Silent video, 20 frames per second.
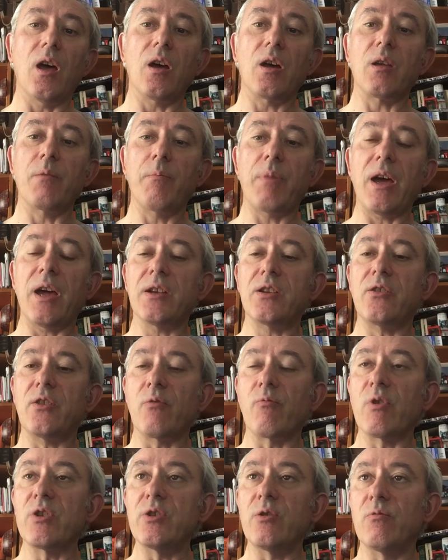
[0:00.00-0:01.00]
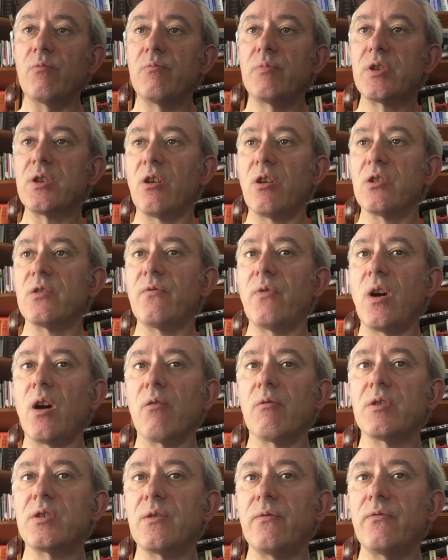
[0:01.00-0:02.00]
compared to the original SARS
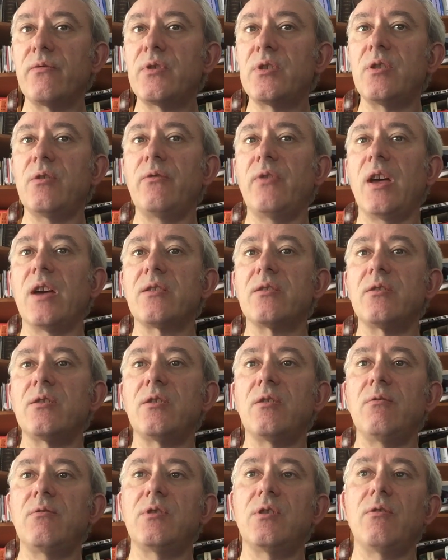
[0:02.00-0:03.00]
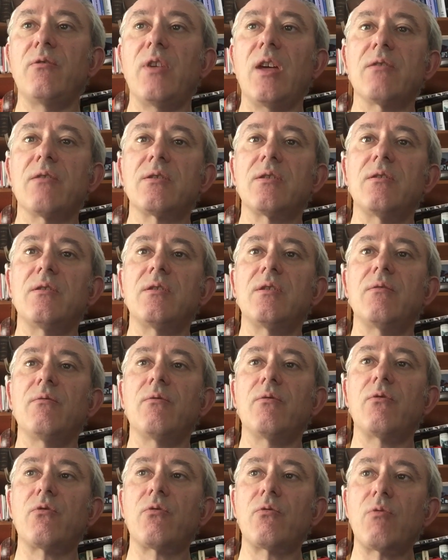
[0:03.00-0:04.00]
virus of
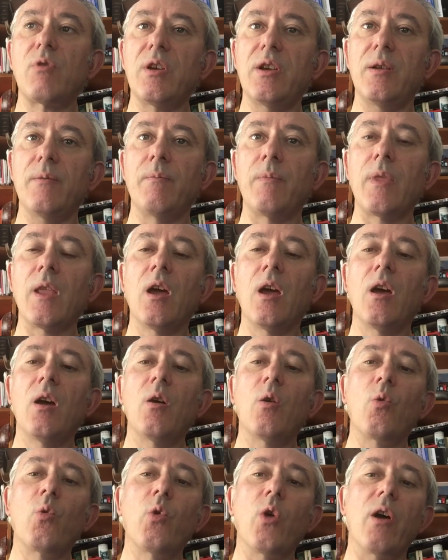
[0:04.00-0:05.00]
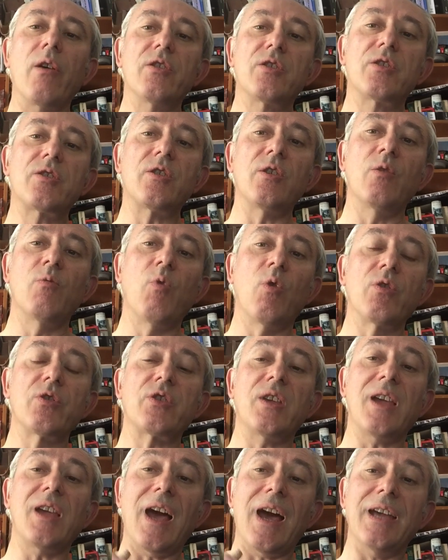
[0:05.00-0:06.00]
2002-2003, although it still was
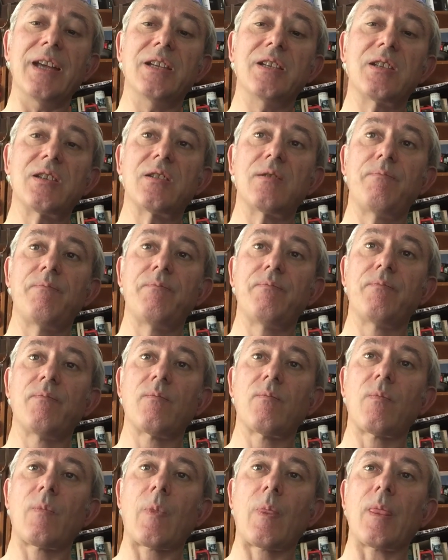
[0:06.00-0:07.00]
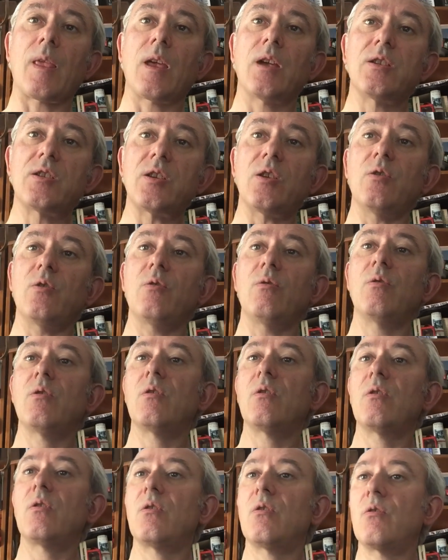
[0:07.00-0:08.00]
the ACE2
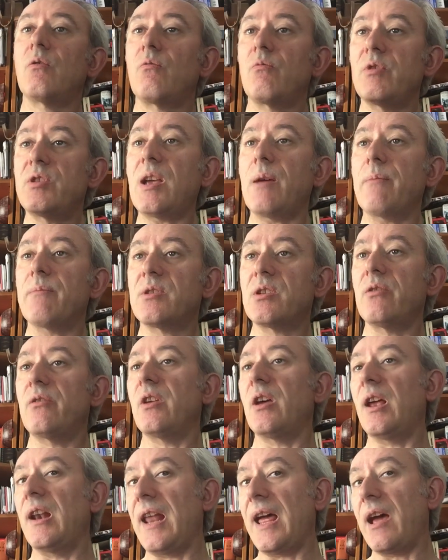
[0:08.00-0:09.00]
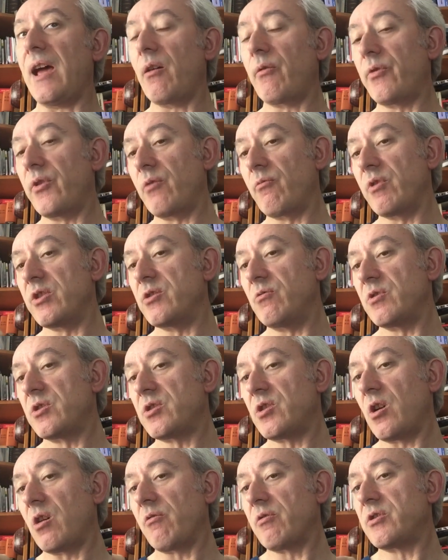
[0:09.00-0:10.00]
receptor that allowed the original
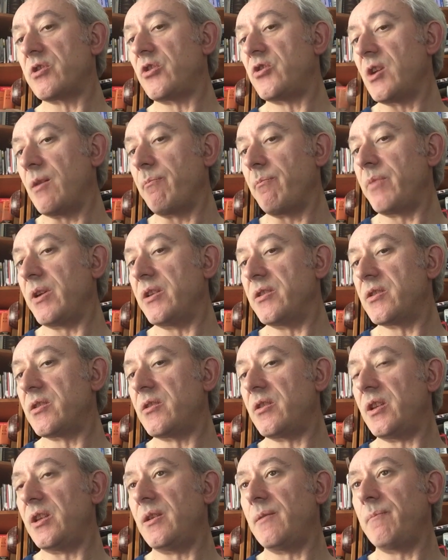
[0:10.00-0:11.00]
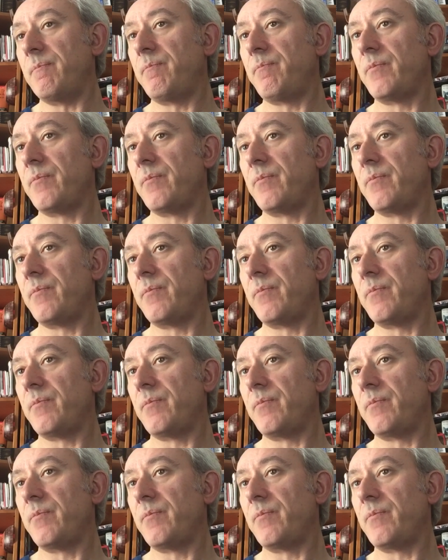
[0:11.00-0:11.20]
SARS to jump into the